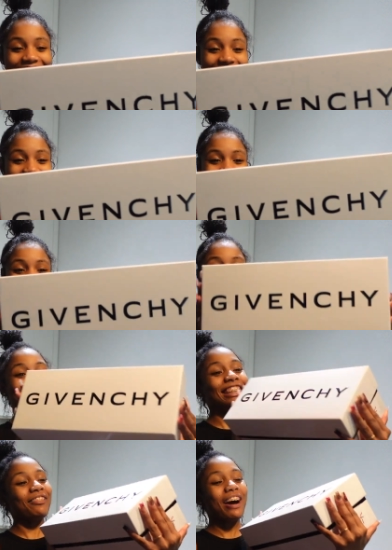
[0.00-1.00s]
Ah, I'm
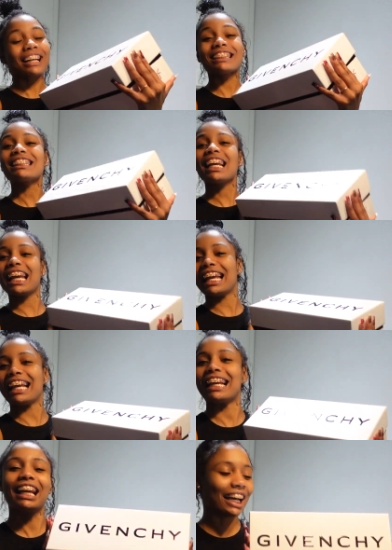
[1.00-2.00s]
fucking
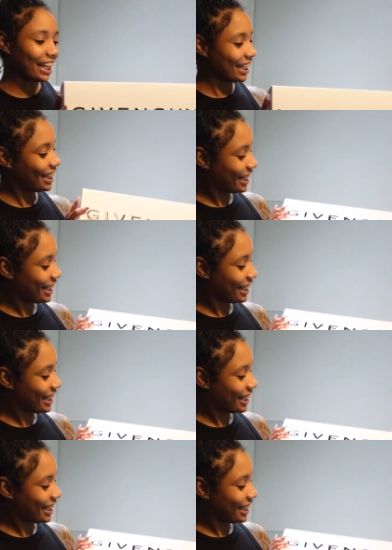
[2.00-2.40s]
Givenchy.